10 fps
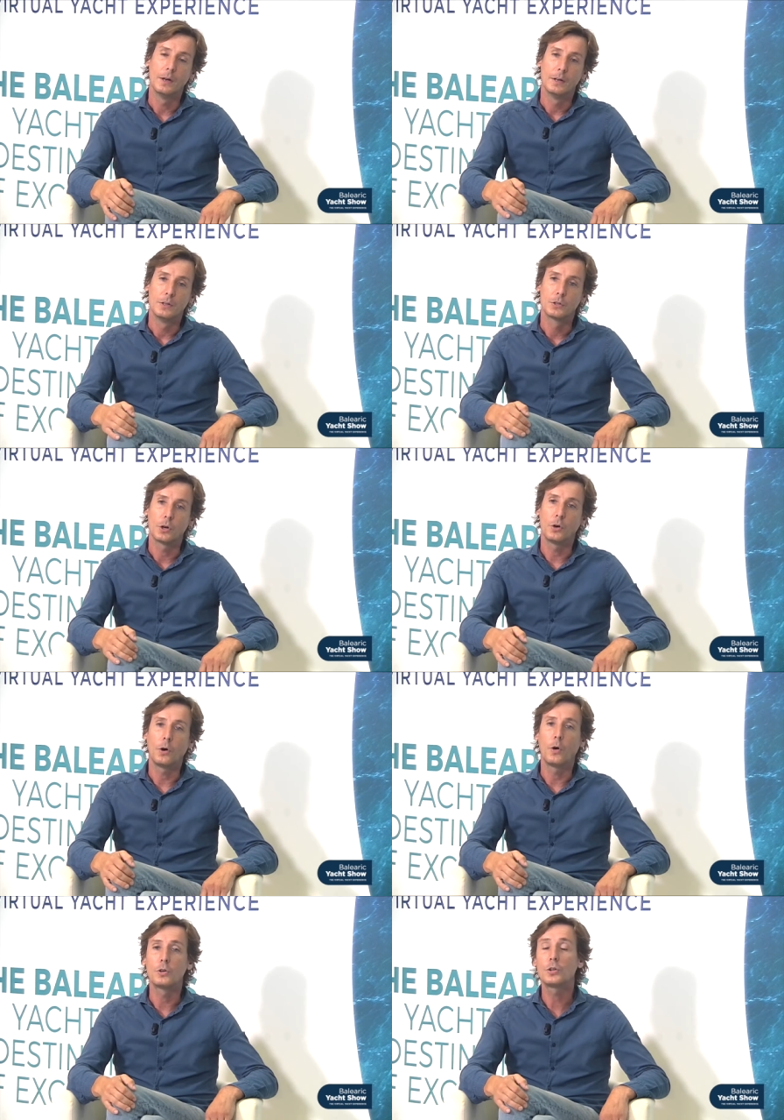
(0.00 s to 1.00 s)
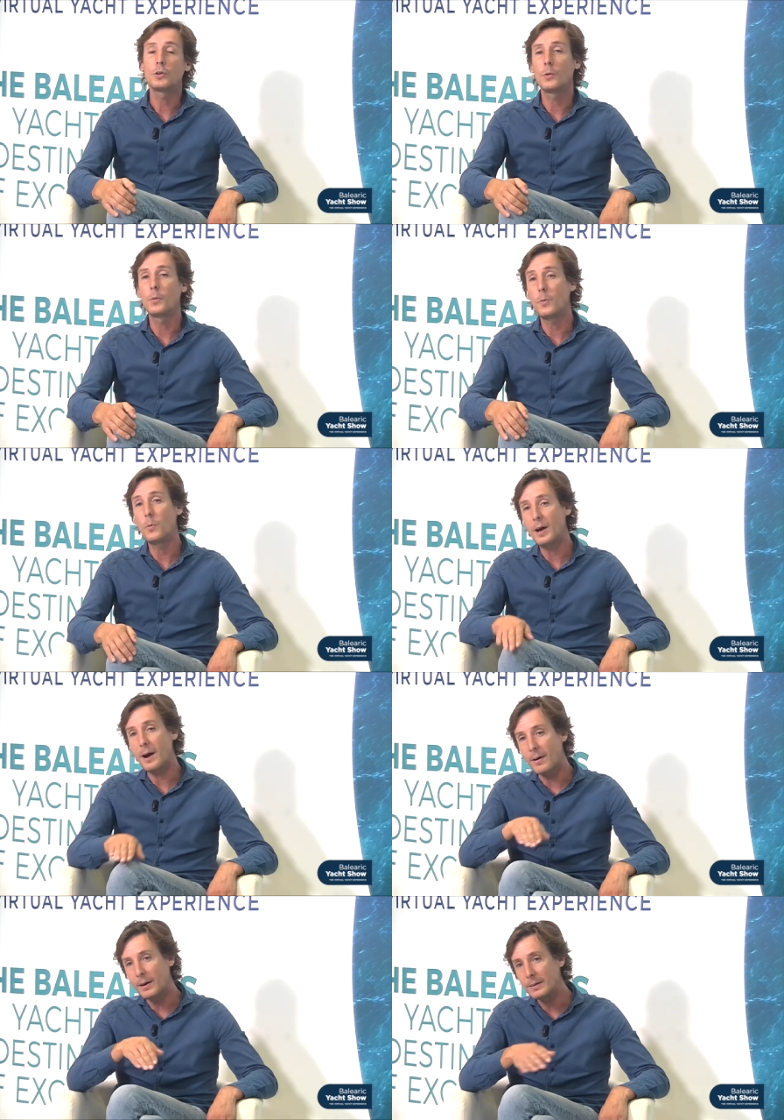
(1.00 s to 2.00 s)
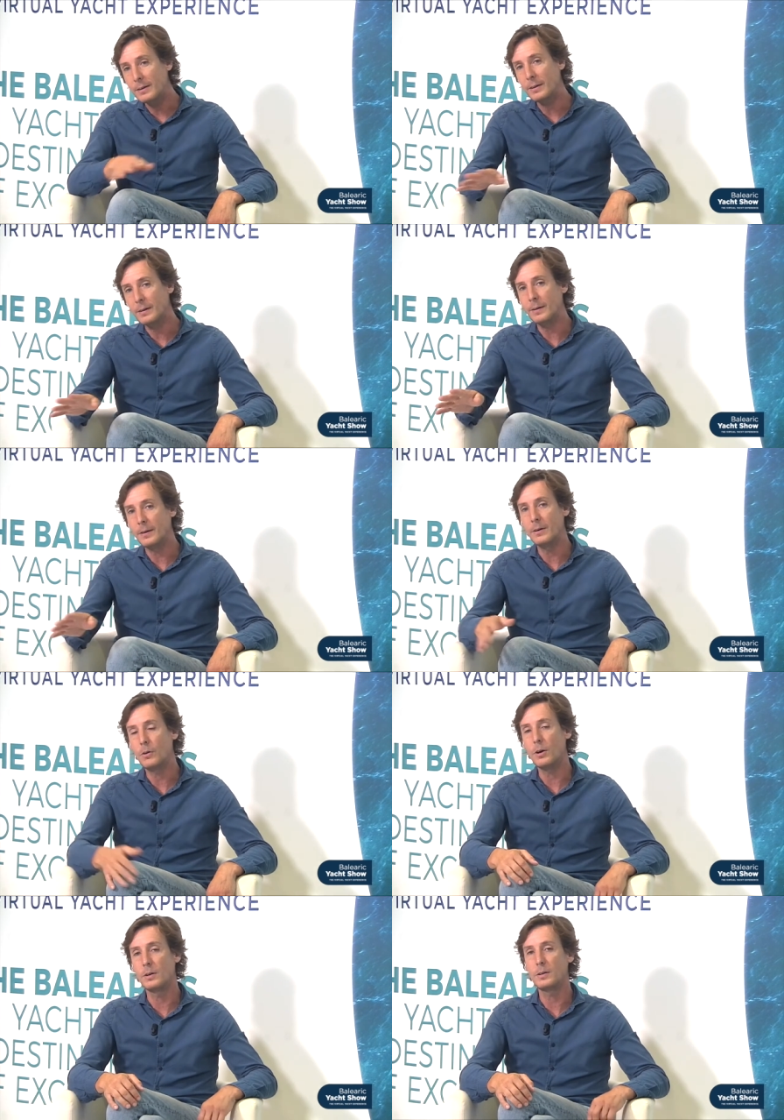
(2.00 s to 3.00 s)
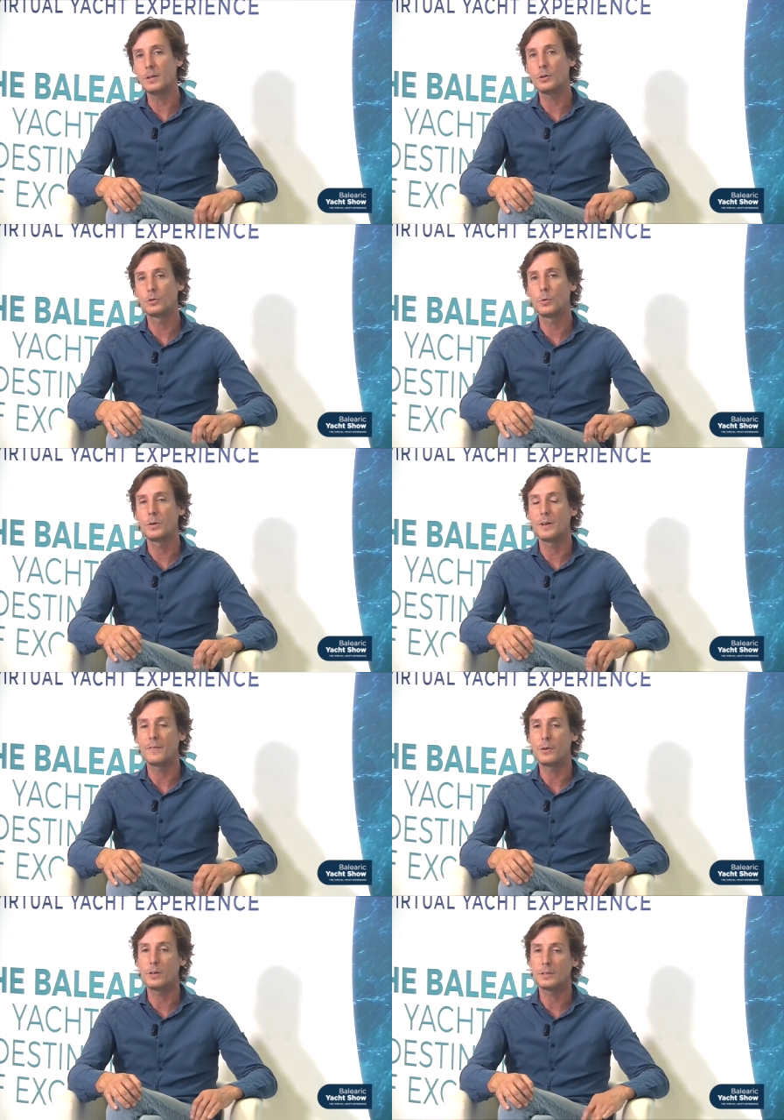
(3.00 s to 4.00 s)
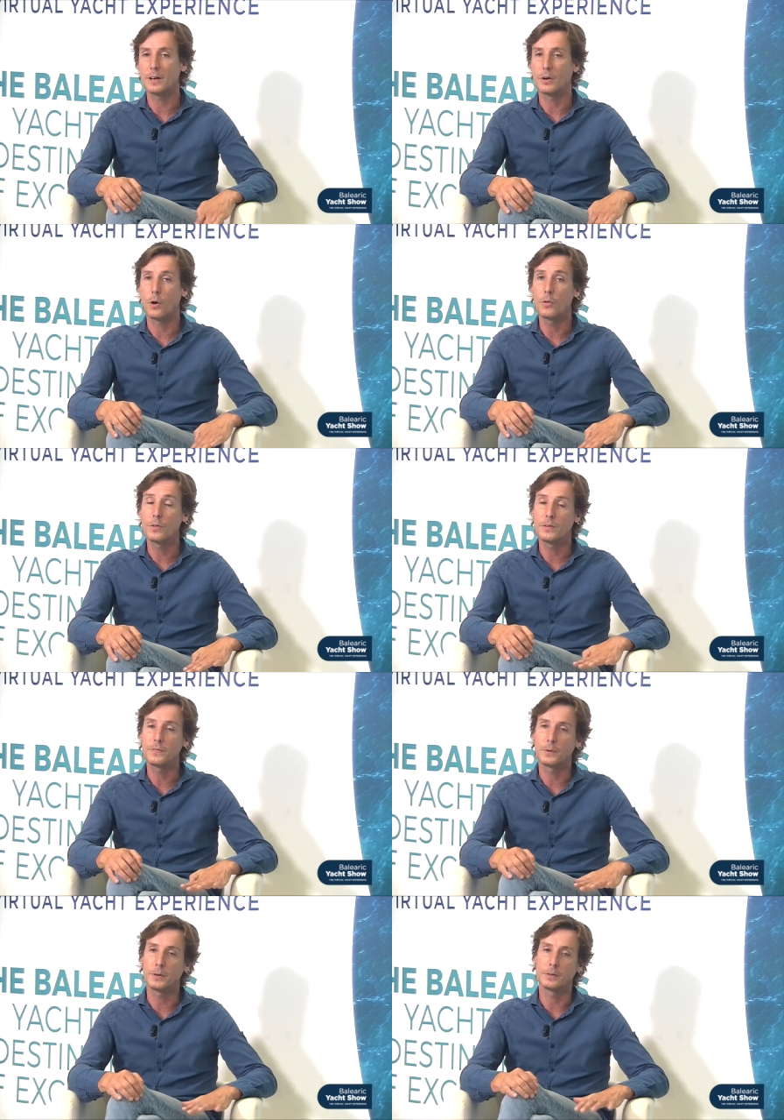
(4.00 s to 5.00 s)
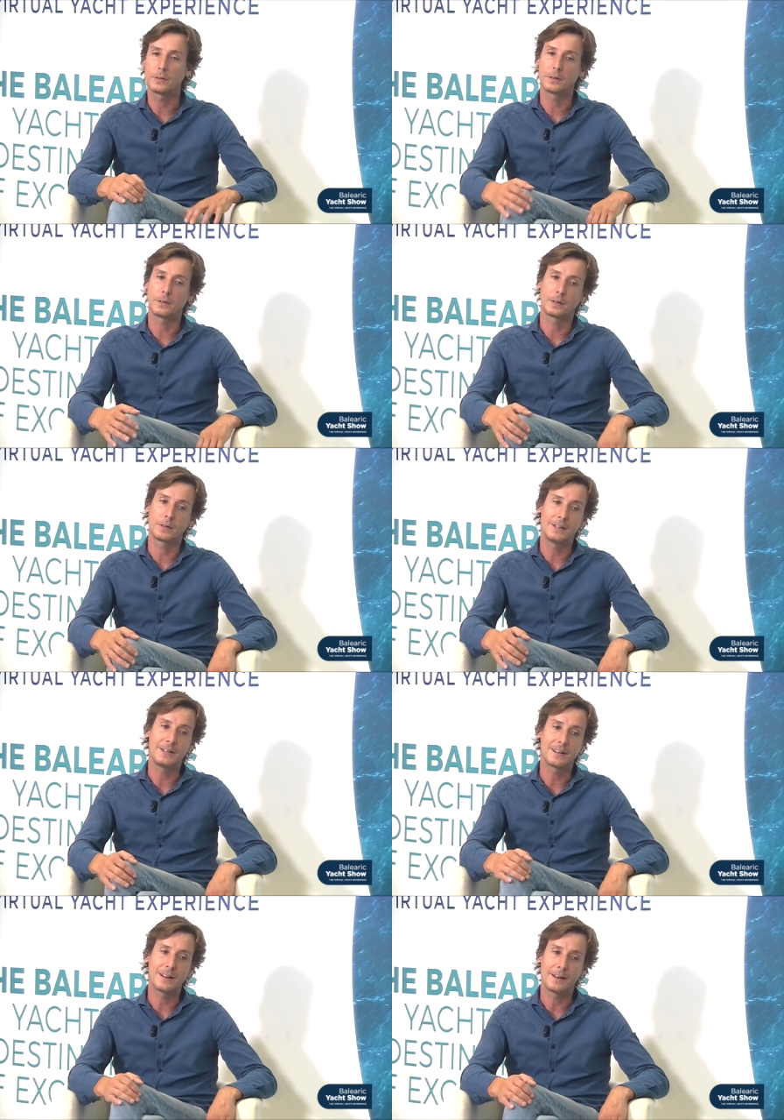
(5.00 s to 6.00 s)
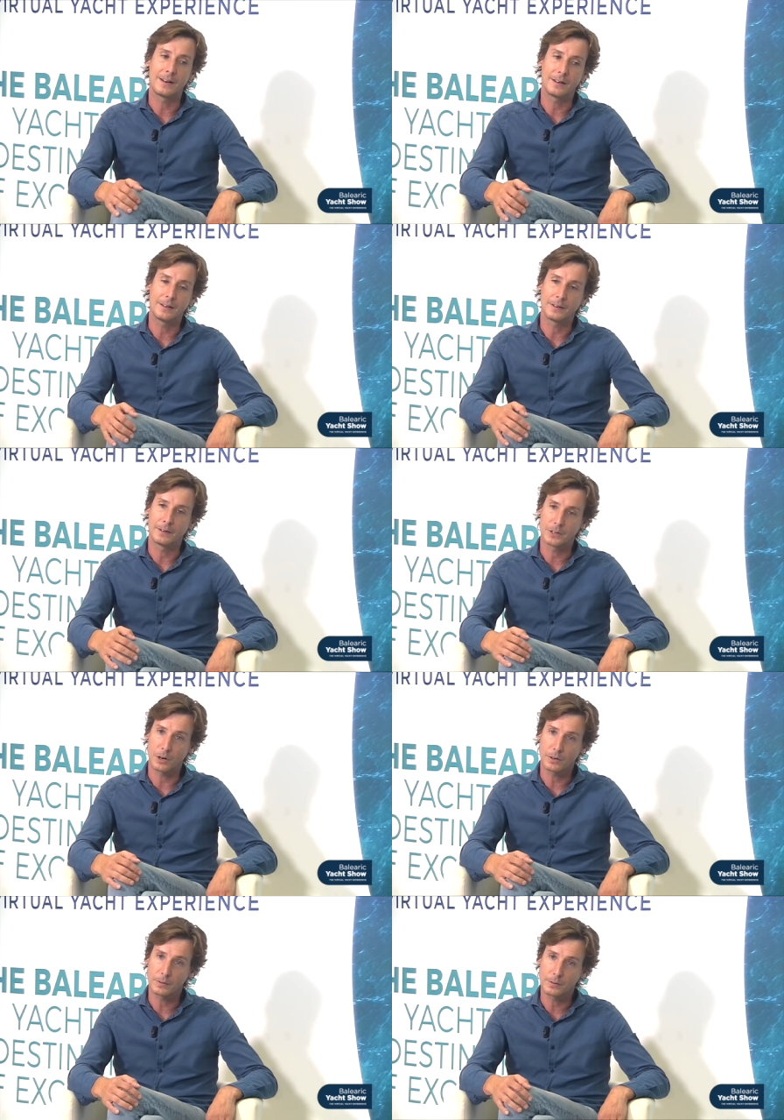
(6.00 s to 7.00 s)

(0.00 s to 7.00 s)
So also we are in, uh, in, in, touch also with Navionics and other different uh, digital uh, chart,